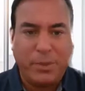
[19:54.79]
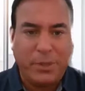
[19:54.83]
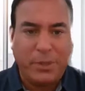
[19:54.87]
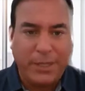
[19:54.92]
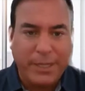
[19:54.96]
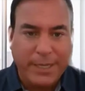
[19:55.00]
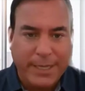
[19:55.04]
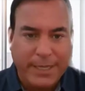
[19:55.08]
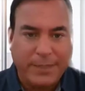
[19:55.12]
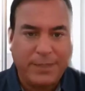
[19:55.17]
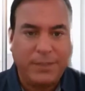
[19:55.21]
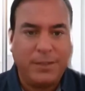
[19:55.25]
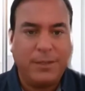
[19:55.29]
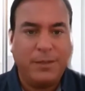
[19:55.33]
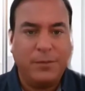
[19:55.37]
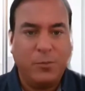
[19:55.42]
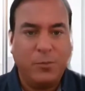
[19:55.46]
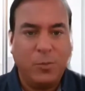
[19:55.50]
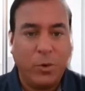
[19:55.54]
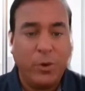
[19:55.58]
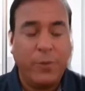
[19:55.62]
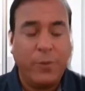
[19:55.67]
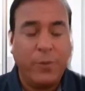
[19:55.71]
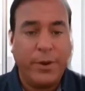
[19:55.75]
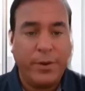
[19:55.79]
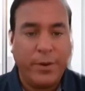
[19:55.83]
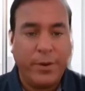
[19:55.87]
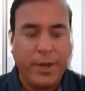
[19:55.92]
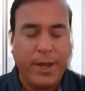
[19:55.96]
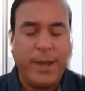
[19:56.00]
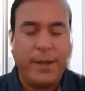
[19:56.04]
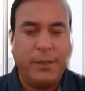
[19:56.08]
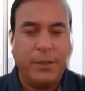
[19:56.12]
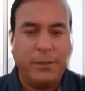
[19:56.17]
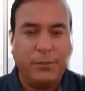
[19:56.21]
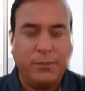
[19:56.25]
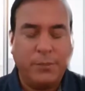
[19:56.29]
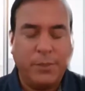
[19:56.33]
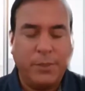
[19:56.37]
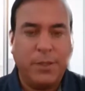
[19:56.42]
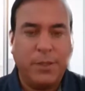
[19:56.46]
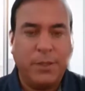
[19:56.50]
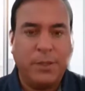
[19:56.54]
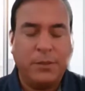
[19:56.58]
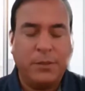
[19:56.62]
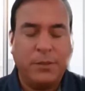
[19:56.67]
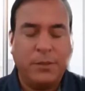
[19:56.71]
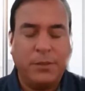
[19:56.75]
place were there not
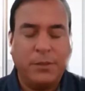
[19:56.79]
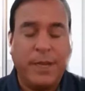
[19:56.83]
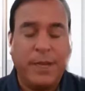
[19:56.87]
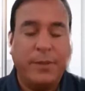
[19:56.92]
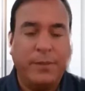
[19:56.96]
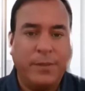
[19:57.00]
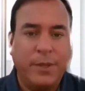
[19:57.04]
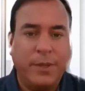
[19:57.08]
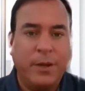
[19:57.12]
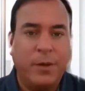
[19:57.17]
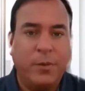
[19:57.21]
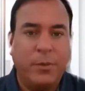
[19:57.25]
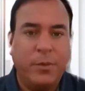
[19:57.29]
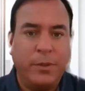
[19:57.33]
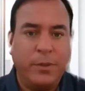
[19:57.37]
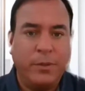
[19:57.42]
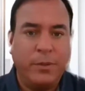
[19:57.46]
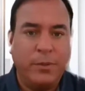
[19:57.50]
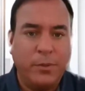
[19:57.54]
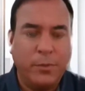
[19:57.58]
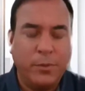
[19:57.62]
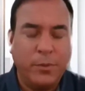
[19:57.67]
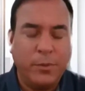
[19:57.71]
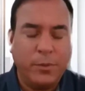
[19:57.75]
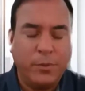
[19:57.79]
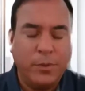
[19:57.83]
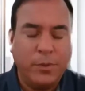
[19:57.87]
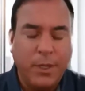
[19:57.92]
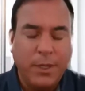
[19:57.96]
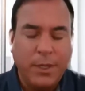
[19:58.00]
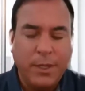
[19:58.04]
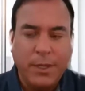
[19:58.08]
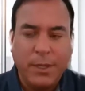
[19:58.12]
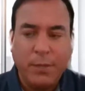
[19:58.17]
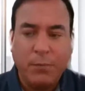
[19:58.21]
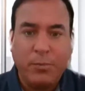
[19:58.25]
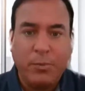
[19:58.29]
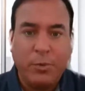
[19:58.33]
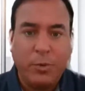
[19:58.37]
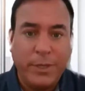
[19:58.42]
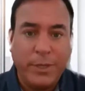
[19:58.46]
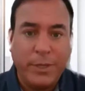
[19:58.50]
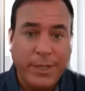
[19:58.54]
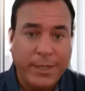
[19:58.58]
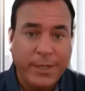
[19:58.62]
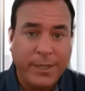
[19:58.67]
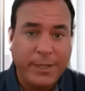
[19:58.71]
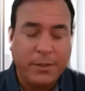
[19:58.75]
a site there with
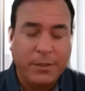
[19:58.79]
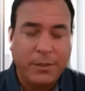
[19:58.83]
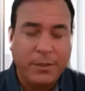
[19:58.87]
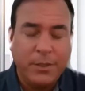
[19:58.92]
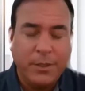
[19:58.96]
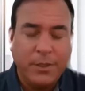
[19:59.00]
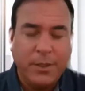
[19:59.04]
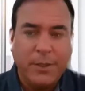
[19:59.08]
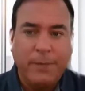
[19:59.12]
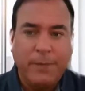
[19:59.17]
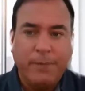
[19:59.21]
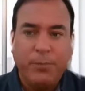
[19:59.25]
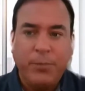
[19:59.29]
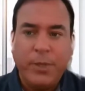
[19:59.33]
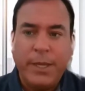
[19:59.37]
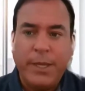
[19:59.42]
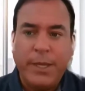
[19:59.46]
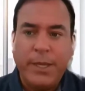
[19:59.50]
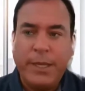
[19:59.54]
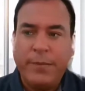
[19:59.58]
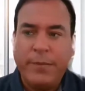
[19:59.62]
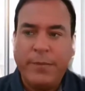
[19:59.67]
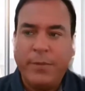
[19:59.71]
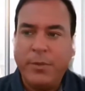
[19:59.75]
employees. And